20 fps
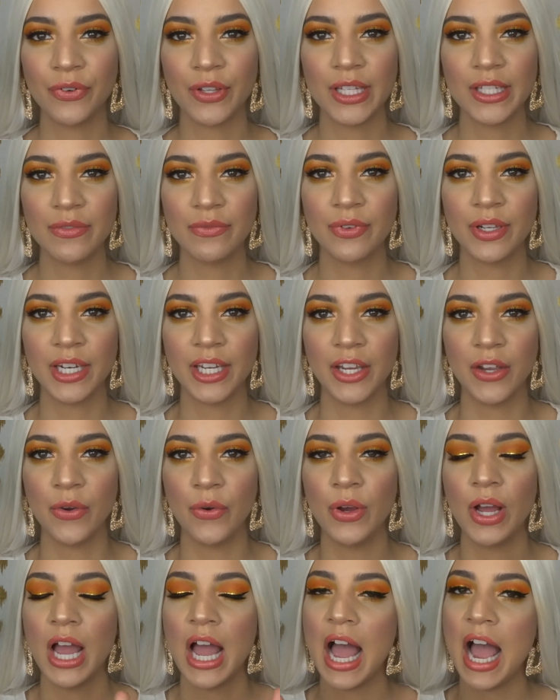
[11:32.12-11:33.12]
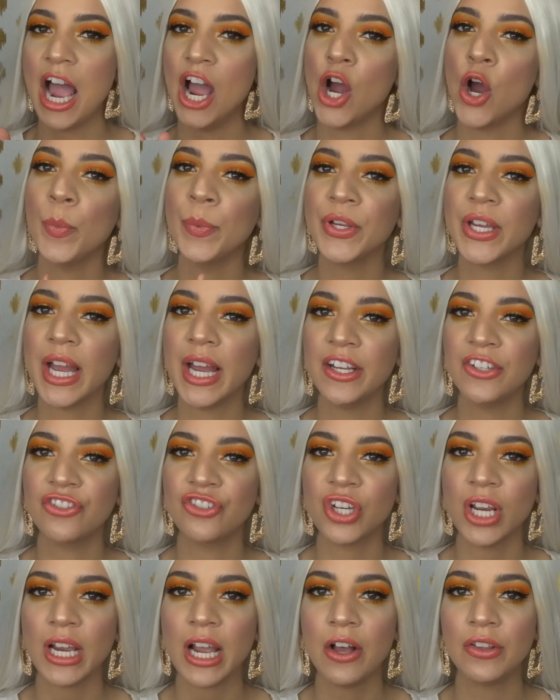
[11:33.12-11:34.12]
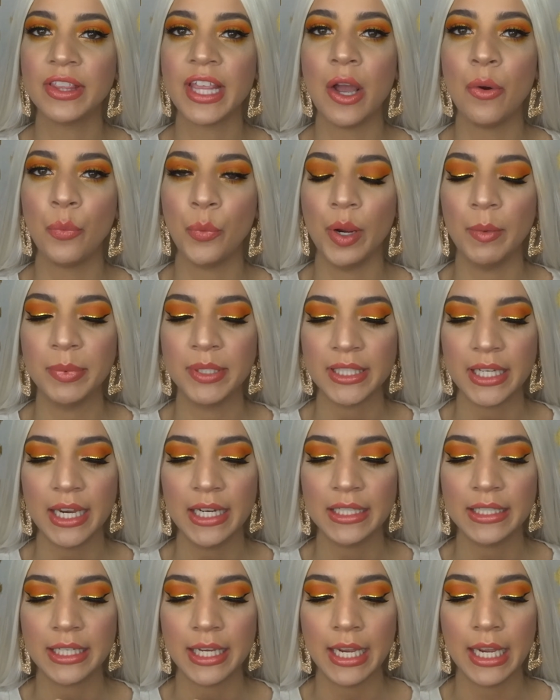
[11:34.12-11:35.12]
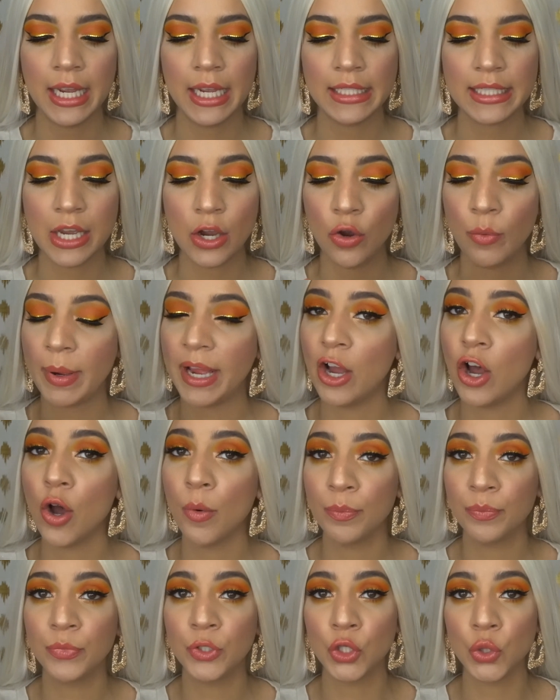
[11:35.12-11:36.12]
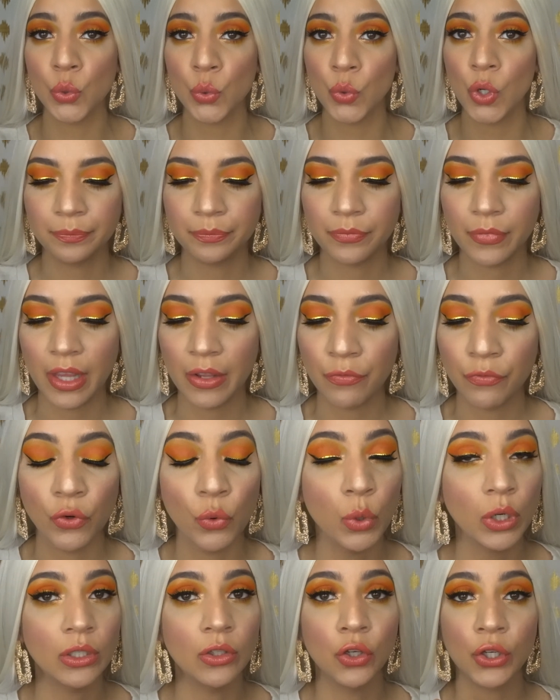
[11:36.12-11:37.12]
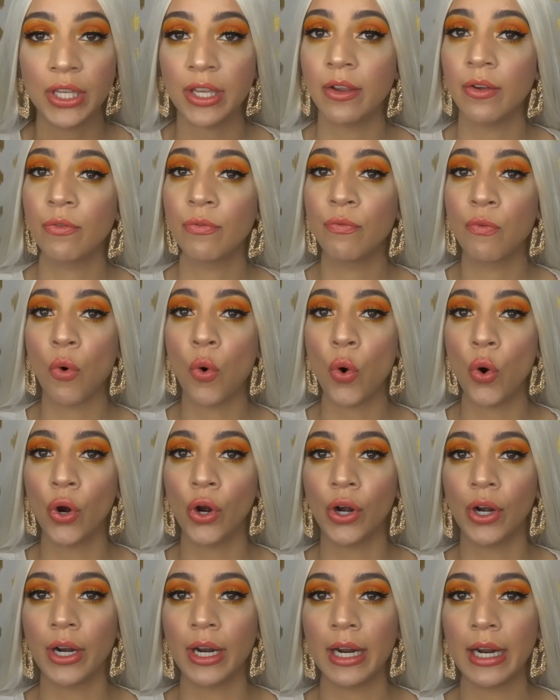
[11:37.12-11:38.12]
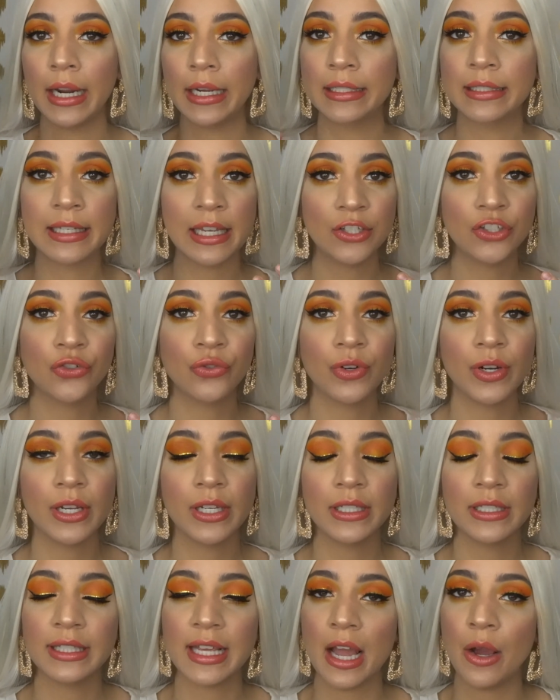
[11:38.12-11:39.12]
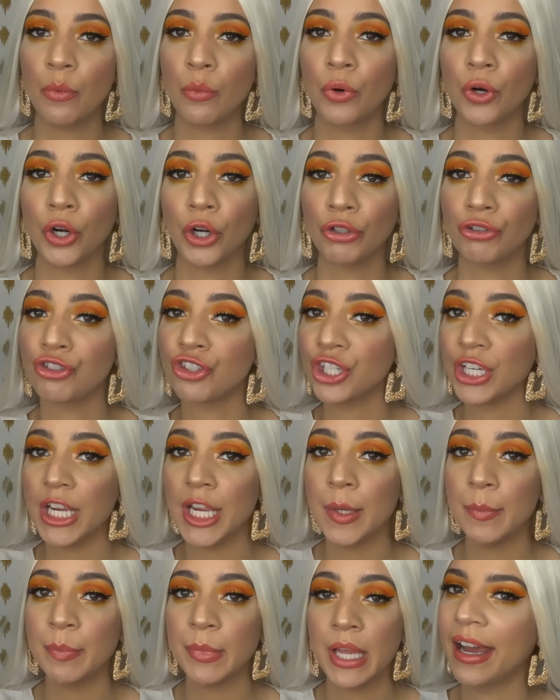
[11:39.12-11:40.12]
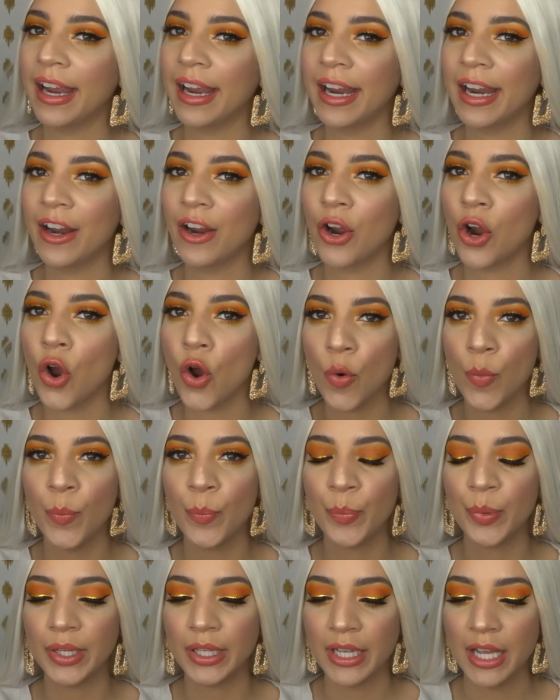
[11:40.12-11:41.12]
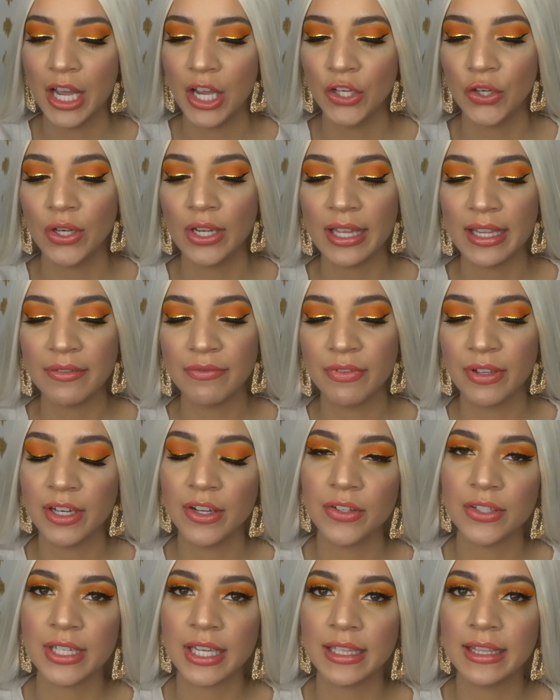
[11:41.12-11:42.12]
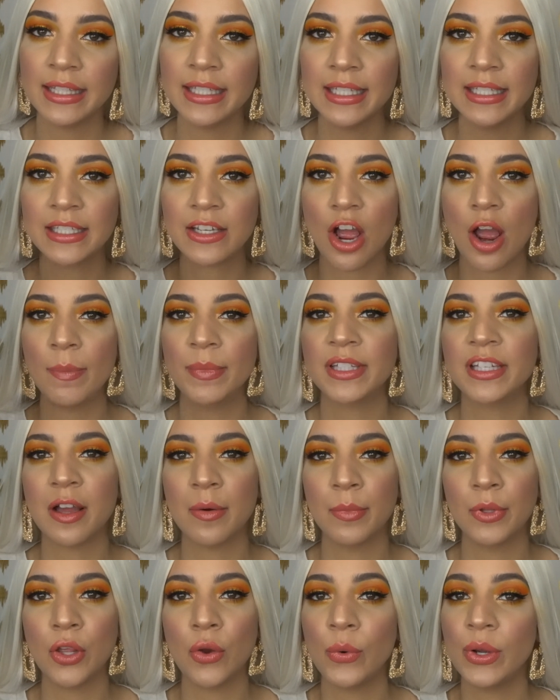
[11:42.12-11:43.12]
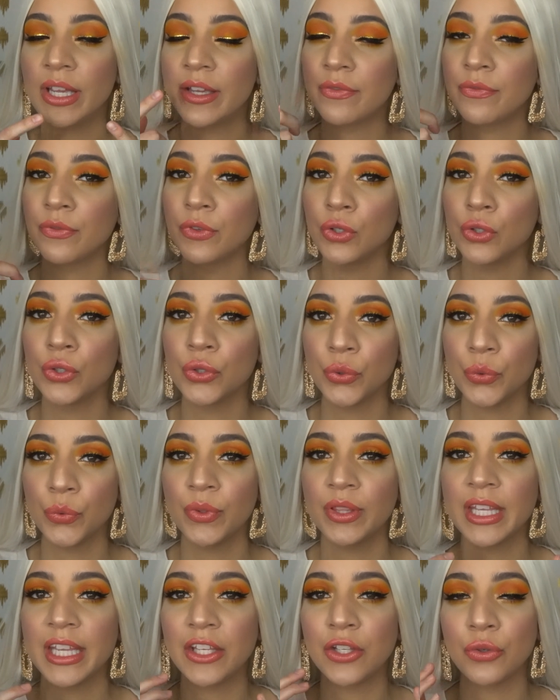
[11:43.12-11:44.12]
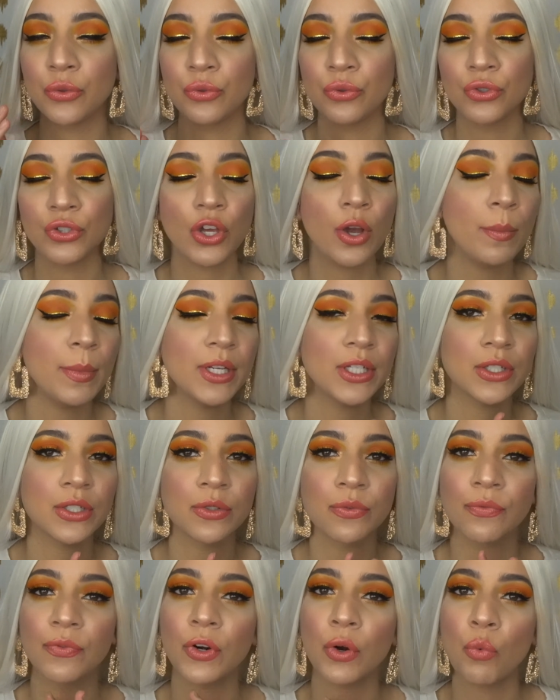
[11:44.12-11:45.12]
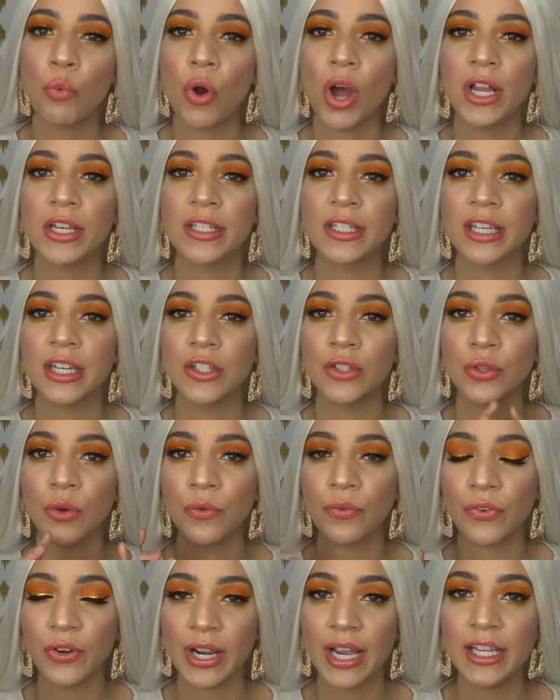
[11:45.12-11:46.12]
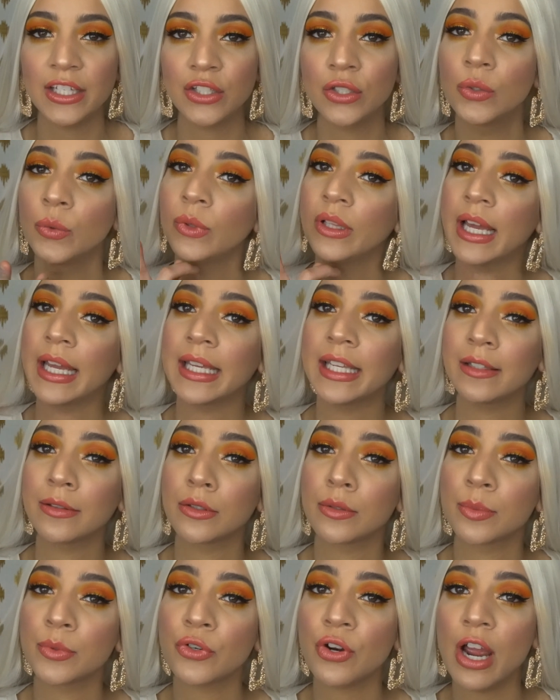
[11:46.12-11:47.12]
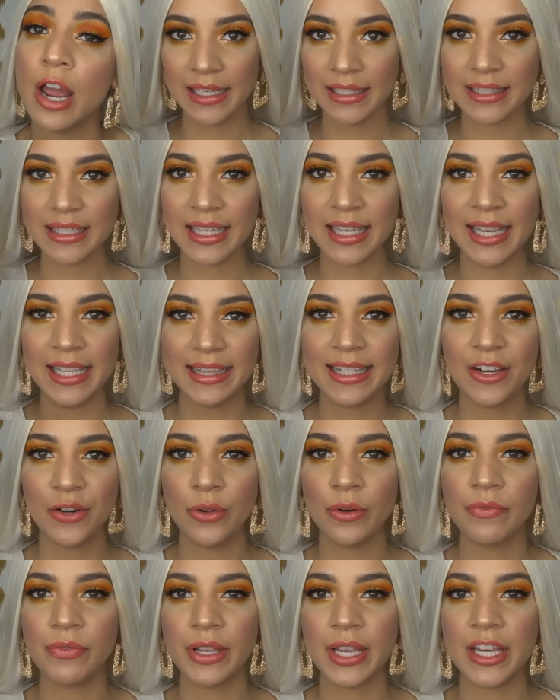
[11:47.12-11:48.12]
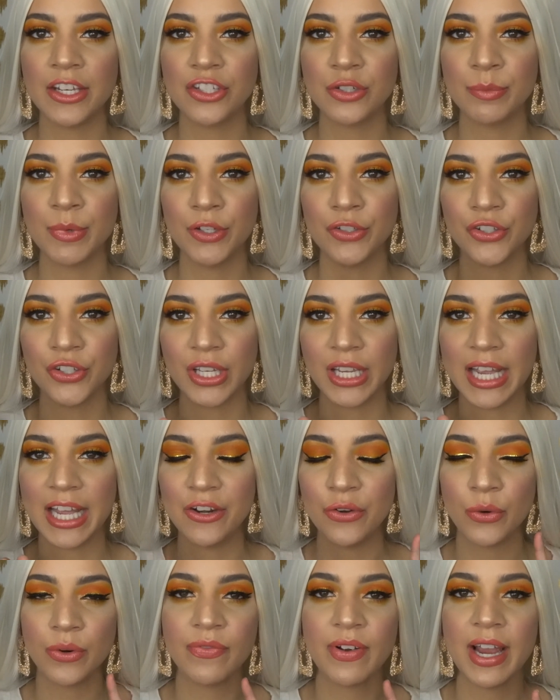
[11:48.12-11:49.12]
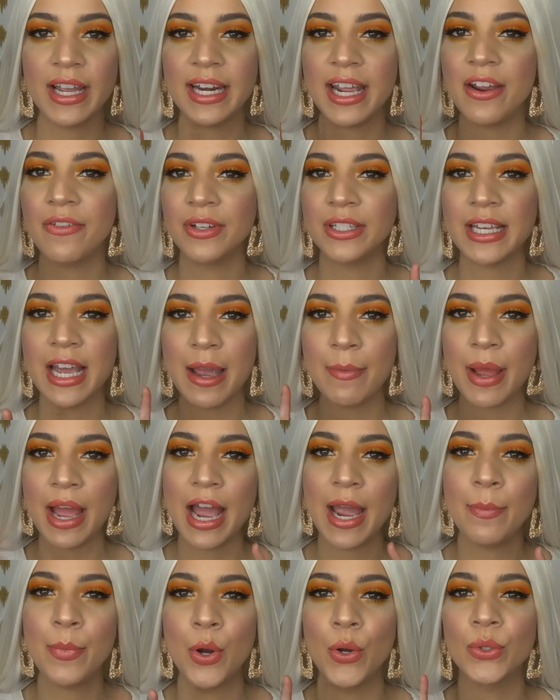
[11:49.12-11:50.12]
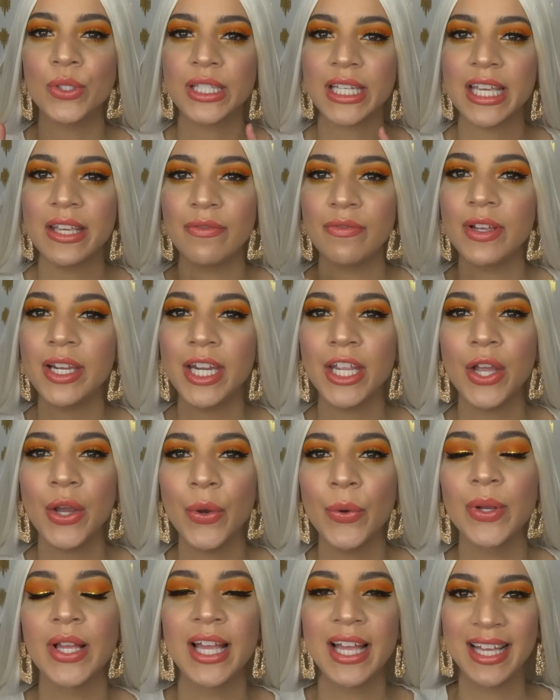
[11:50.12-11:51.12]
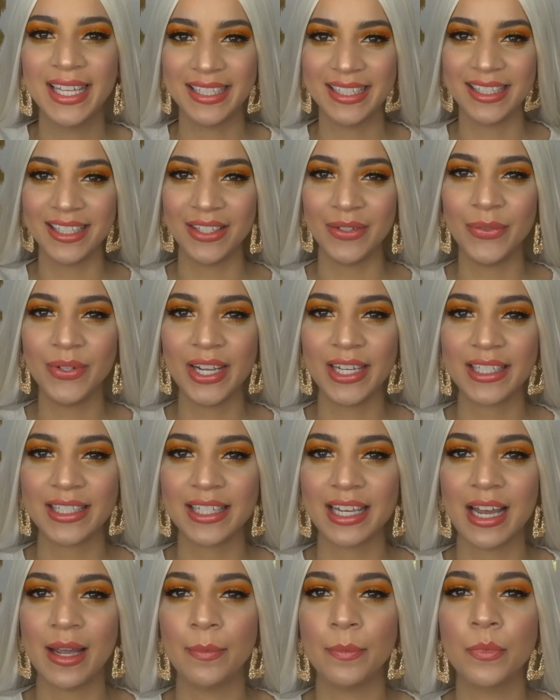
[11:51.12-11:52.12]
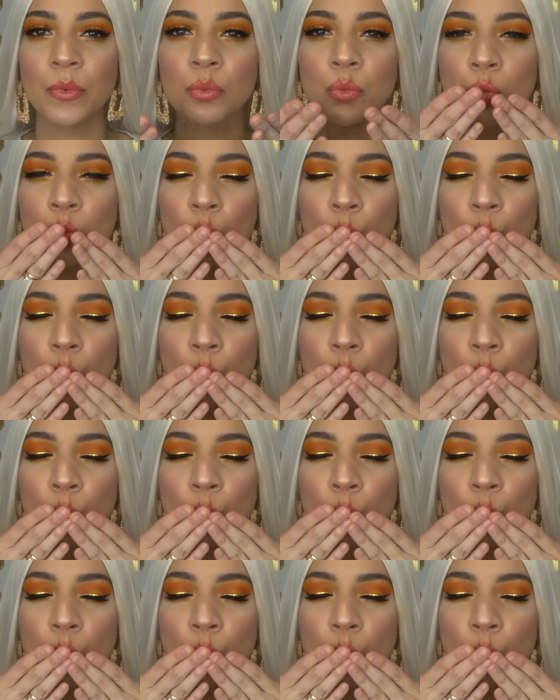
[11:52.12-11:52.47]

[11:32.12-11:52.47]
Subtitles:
for this video. I hope you guys check out that website, and I hope I helped you if you were looking for accessories that were cheap. I hope you like videos like this. Comment down below if you do. Thank you so much for watching. Don't forget to like and subscribe. Hit that notification bell so you can get notified every time I post a video. See you next time.